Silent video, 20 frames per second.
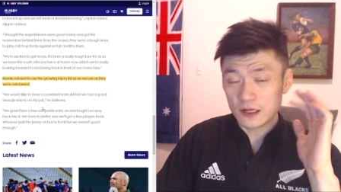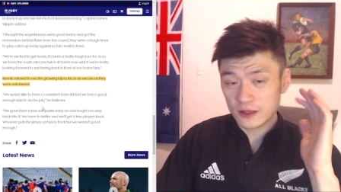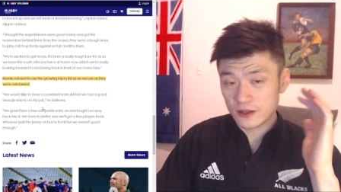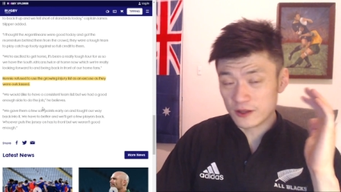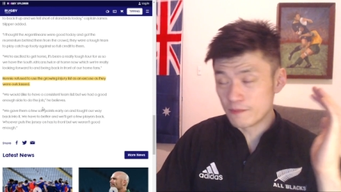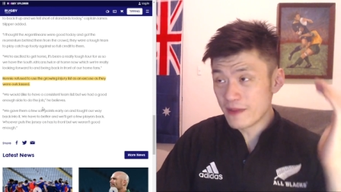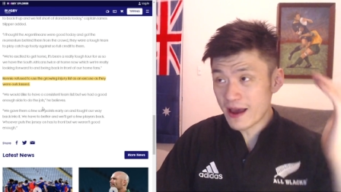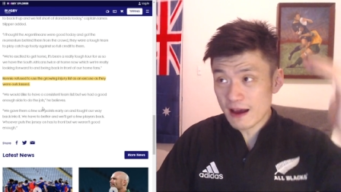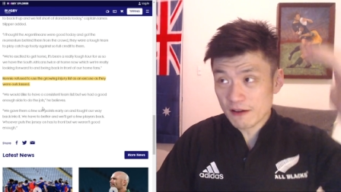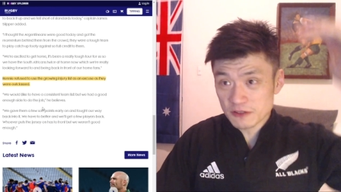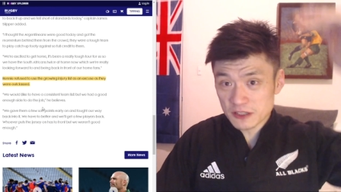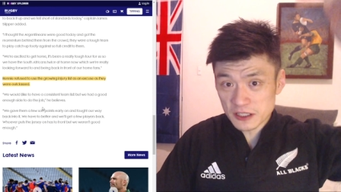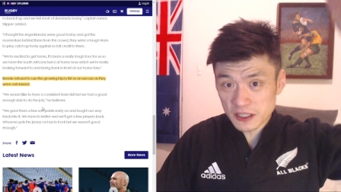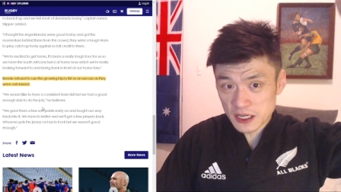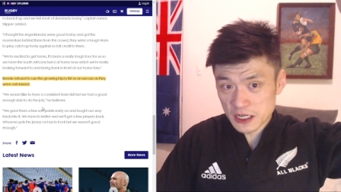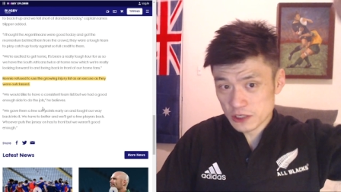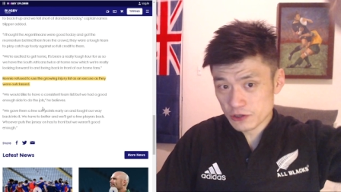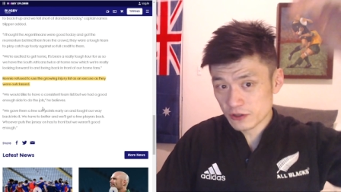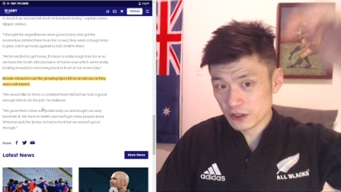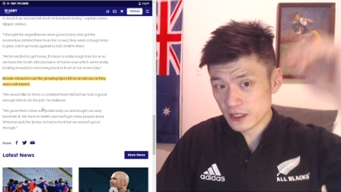mounting
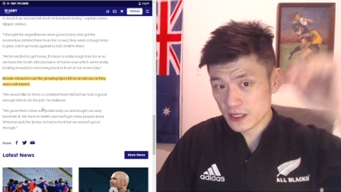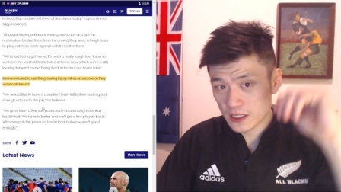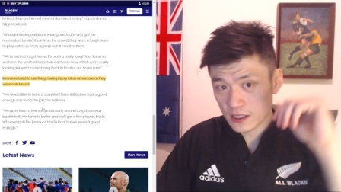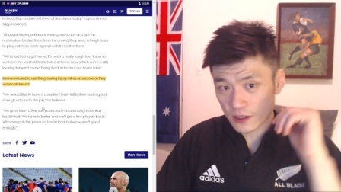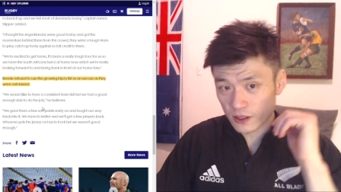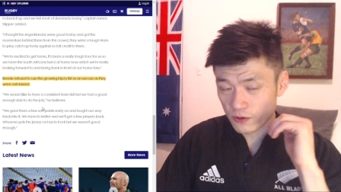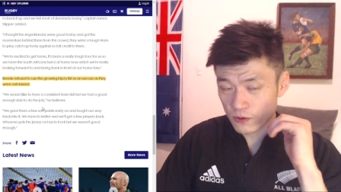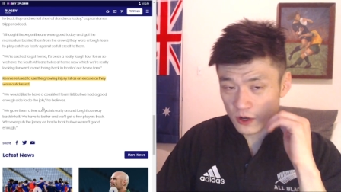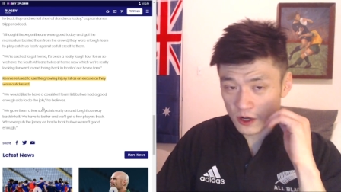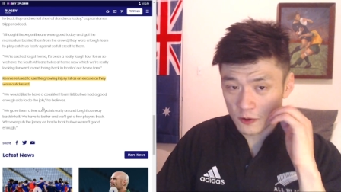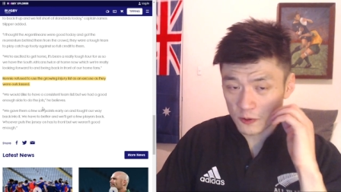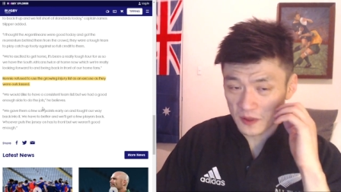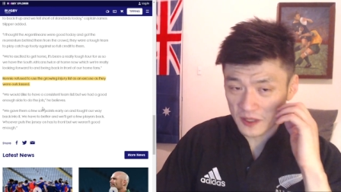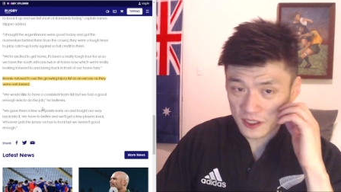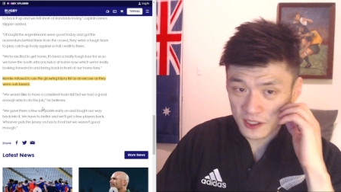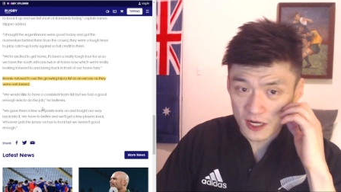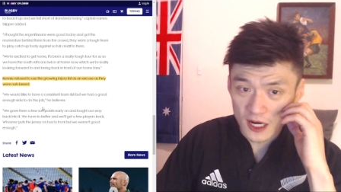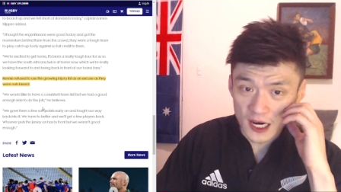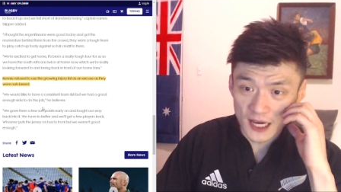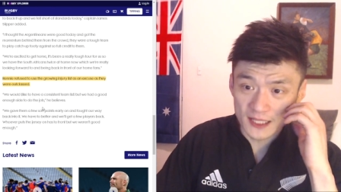injury list on the Wallabies
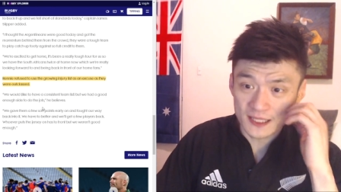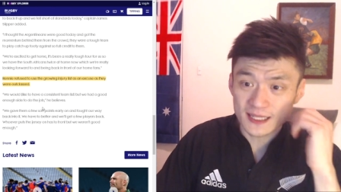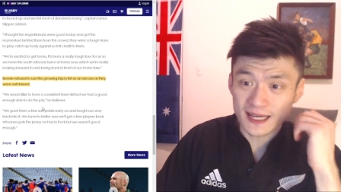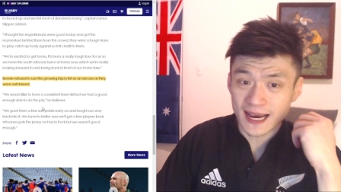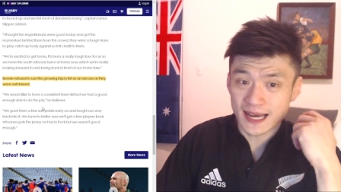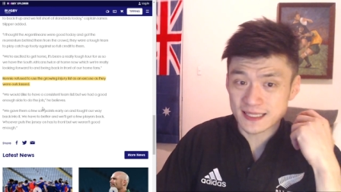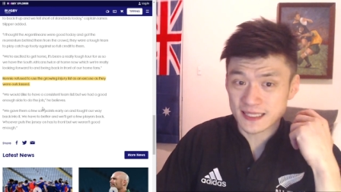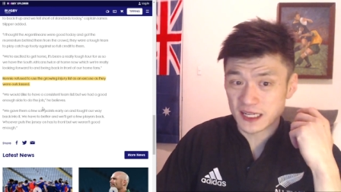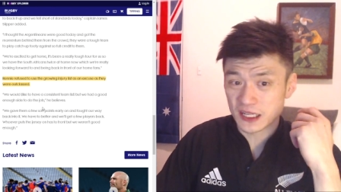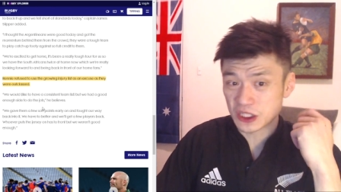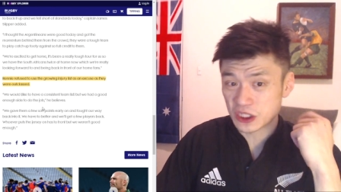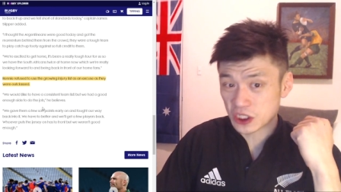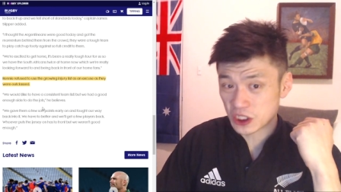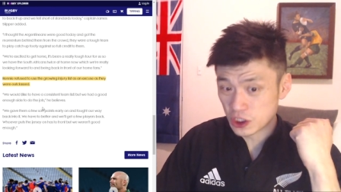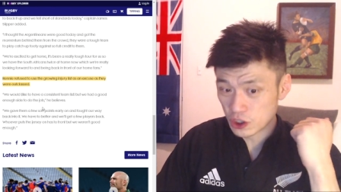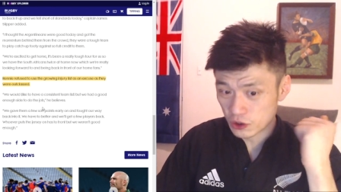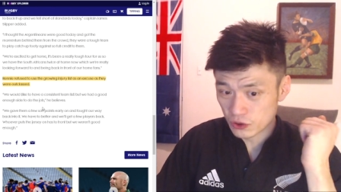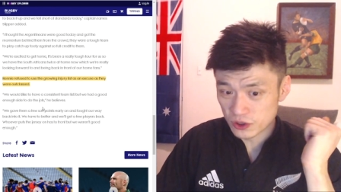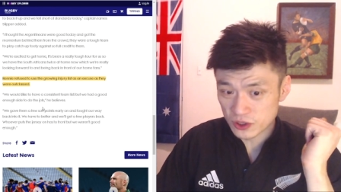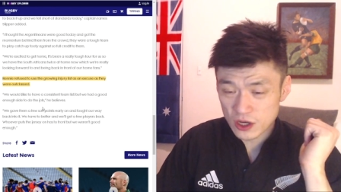sides as an
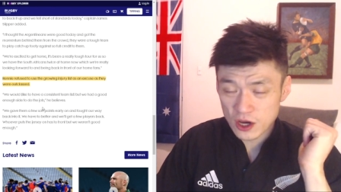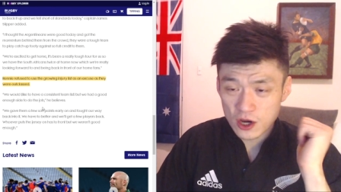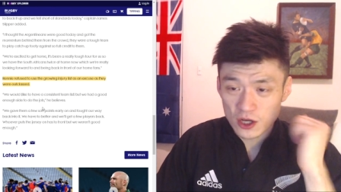excuse.